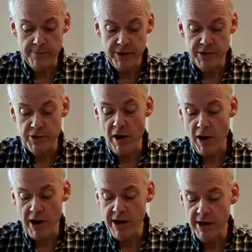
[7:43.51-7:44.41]
too
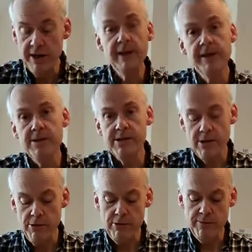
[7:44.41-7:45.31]
high.
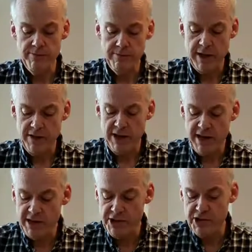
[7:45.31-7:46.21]
So I think
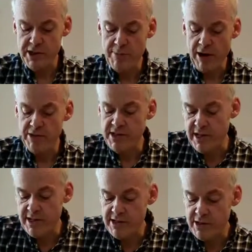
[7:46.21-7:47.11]
that's just about
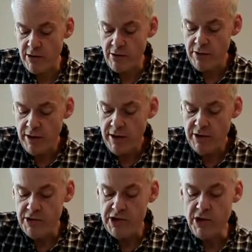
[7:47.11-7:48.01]
it. So
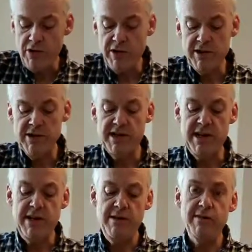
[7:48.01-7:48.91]
just so you can
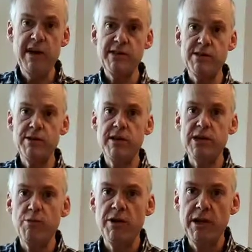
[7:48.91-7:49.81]
see, that's
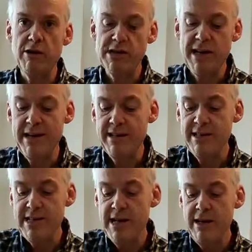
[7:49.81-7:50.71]
what it looks like in the
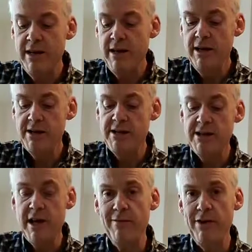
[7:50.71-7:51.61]
tin. As I
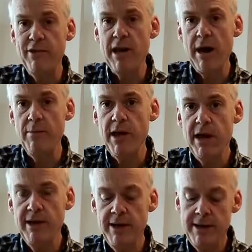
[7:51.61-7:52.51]
say, I've left a gap
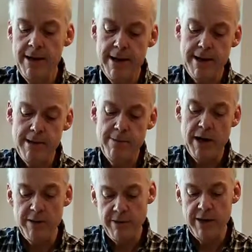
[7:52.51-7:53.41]
there,
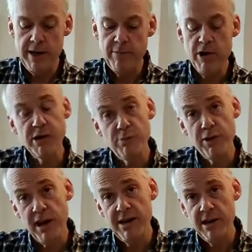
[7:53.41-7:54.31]
and I'm going to put
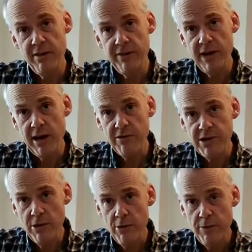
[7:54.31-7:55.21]
that in the oven now.
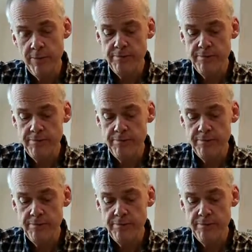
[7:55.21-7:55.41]
So